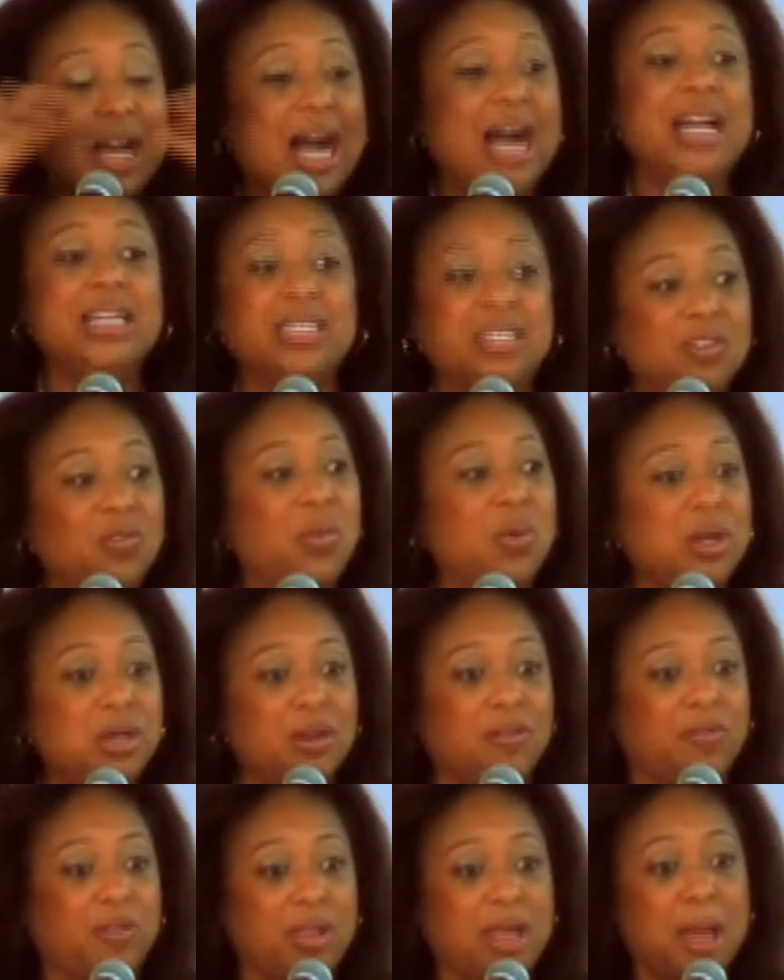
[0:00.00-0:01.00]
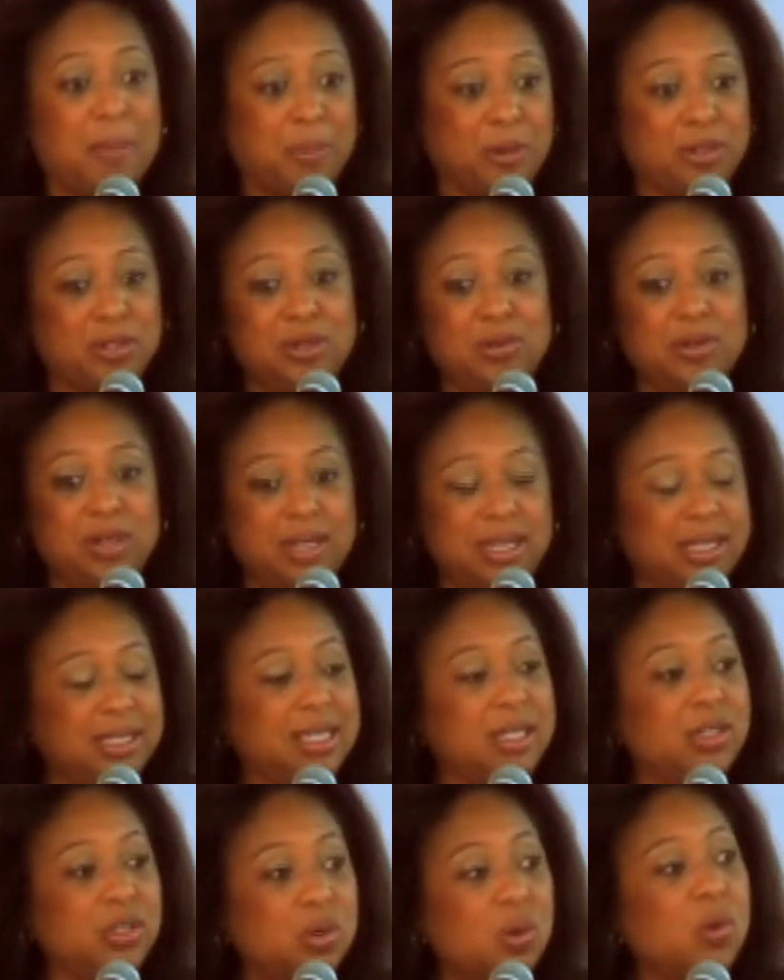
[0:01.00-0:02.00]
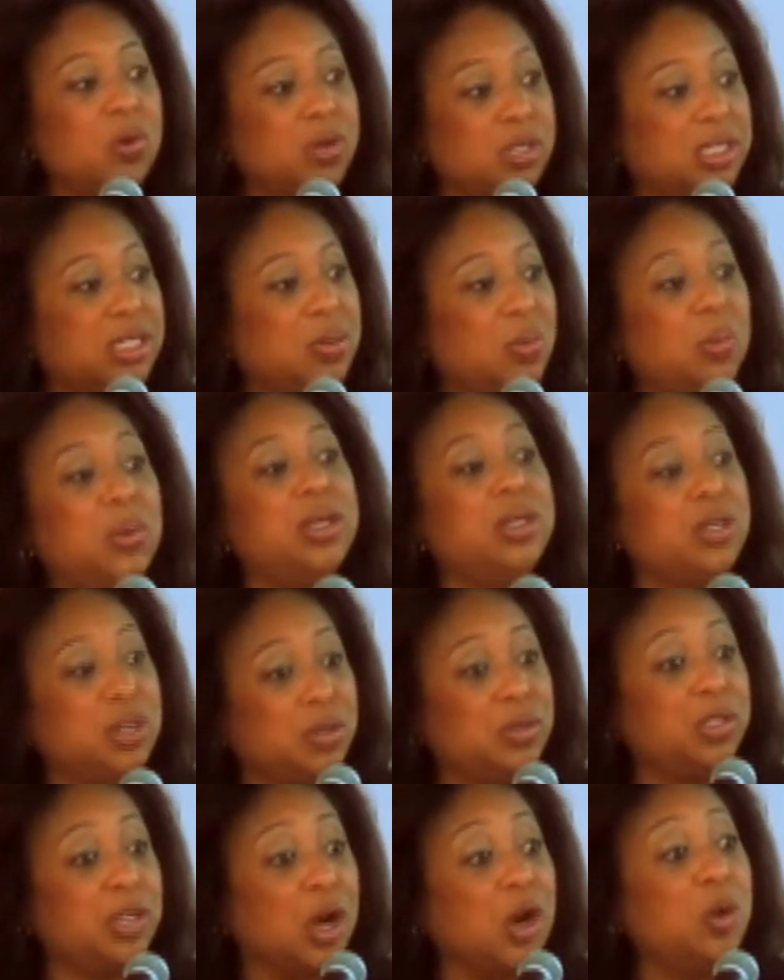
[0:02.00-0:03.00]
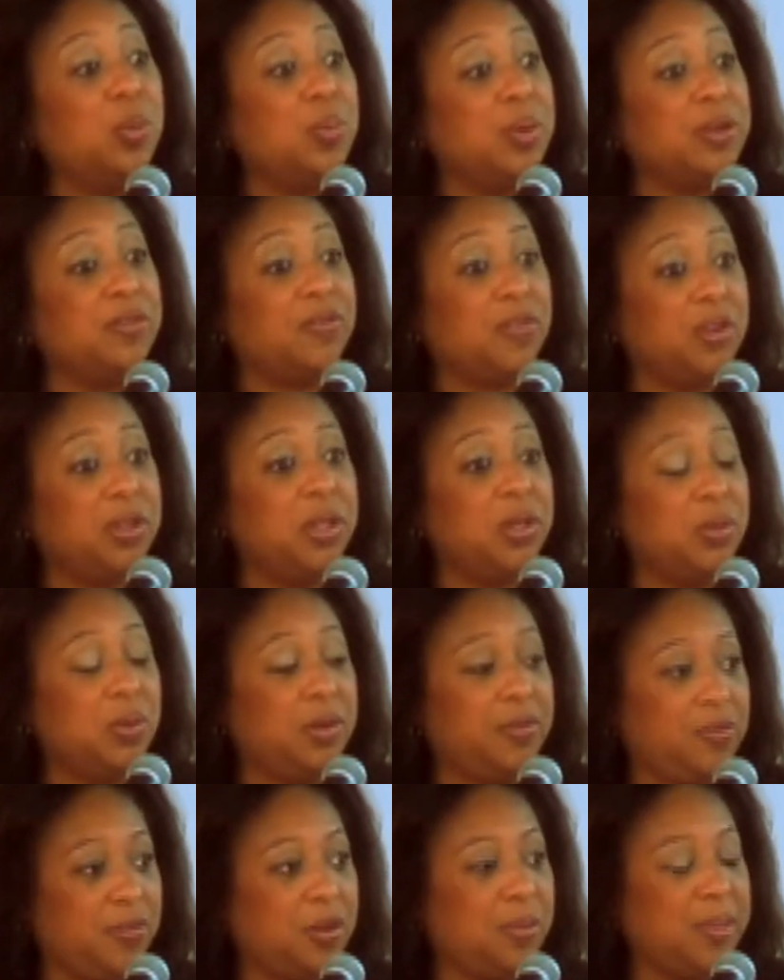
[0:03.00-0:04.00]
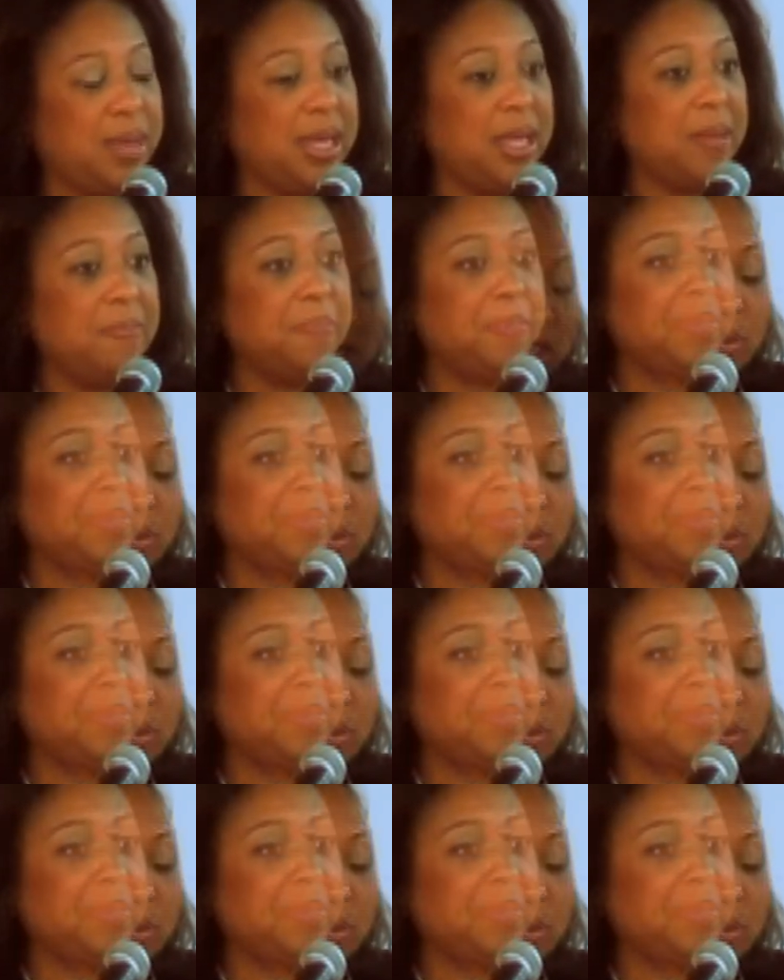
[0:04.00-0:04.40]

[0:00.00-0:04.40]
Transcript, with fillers: kinds of wonderful opportunities and doors and windows open for you and for me.